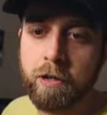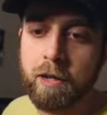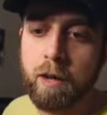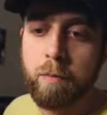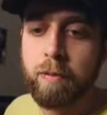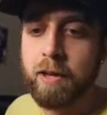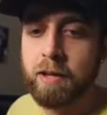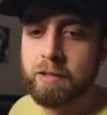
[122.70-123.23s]
in
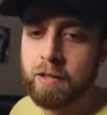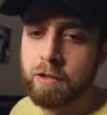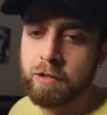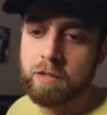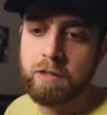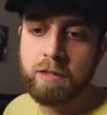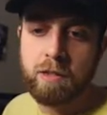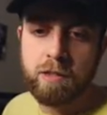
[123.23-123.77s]
a P S A or
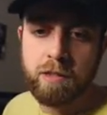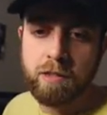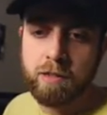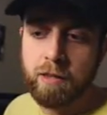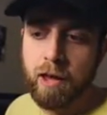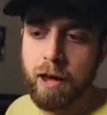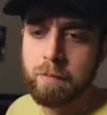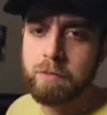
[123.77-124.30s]
a C G C
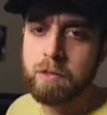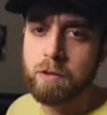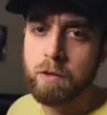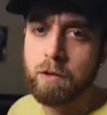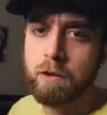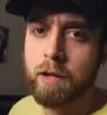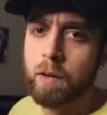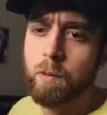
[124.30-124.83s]
slab,
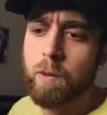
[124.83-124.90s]
so like,